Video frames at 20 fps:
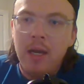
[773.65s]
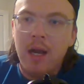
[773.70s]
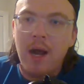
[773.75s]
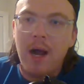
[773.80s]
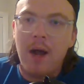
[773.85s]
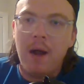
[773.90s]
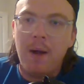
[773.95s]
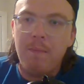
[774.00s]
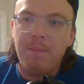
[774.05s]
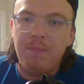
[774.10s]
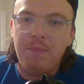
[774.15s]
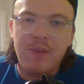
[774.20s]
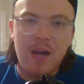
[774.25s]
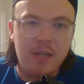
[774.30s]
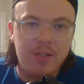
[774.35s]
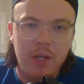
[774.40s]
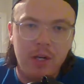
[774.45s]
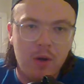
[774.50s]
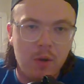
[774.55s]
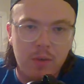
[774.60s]

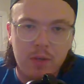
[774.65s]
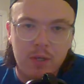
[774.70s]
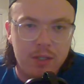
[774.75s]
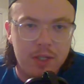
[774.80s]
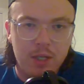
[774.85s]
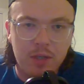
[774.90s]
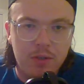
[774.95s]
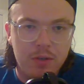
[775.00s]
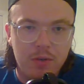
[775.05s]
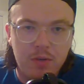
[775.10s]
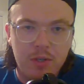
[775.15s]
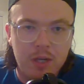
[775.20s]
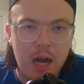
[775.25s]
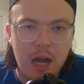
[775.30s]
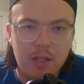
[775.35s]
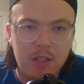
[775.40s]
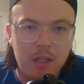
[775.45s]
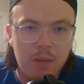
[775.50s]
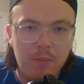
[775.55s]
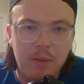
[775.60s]
Vazzy had only seen 2
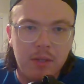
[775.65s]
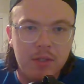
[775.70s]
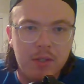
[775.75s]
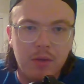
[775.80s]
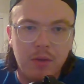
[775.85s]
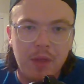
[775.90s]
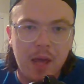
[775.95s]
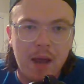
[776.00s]
shots up until